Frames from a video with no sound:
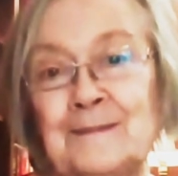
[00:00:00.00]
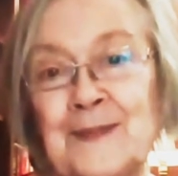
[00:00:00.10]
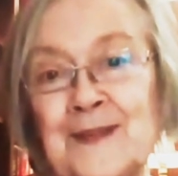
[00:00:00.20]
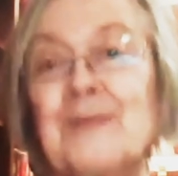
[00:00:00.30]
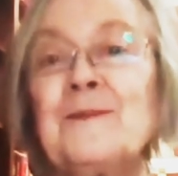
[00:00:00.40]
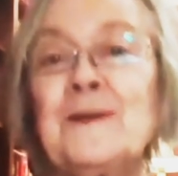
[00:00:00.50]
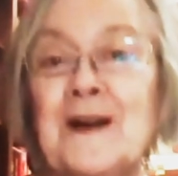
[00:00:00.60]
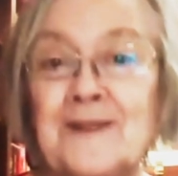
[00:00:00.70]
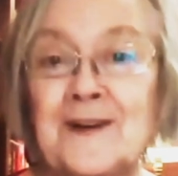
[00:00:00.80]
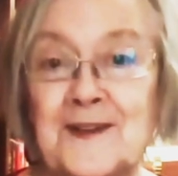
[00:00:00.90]
But then when
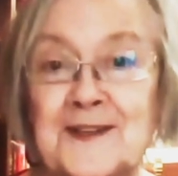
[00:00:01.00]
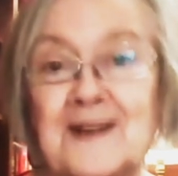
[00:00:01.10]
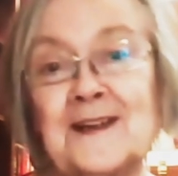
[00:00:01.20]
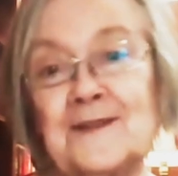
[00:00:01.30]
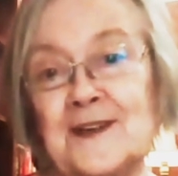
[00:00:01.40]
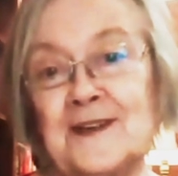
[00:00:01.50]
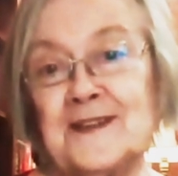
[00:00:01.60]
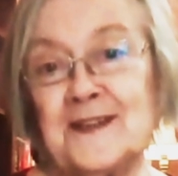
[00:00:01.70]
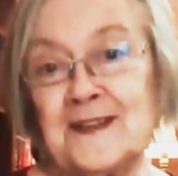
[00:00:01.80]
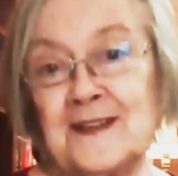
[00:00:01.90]
my father died very
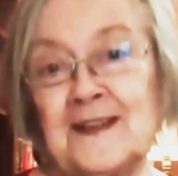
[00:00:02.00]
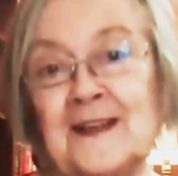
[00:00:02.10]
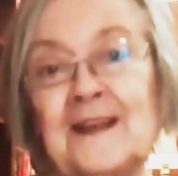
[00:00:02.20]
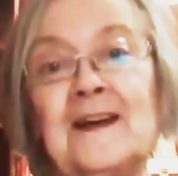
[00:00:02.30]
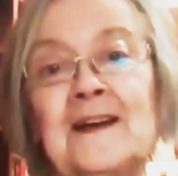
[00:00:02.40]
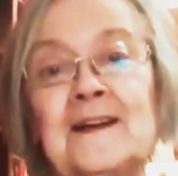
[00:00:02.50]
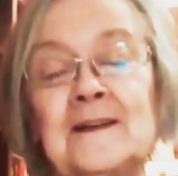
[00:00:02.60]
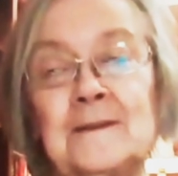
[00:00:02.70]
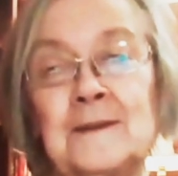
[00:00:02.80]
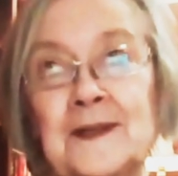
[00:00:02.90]
suddenly,
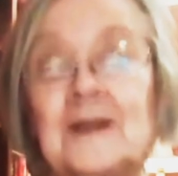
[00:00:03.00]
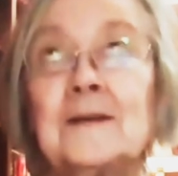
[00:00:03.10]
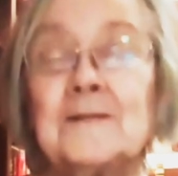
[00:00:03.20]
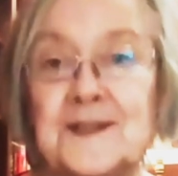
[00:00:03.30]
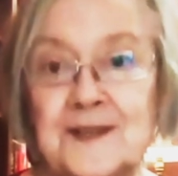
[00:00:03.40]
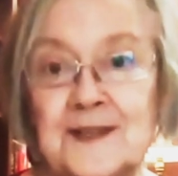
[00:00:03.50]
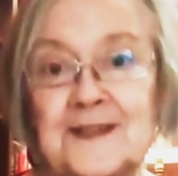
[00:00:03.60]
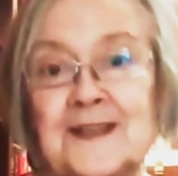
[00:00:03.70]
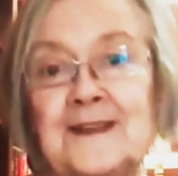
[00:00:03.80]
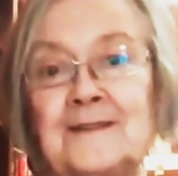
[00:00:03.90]
when I was
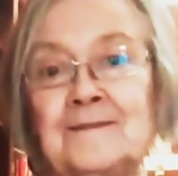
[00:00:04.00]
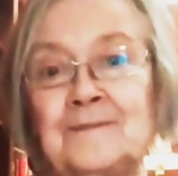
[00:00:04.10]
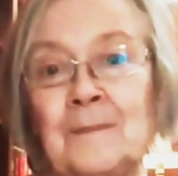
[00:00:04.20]
13,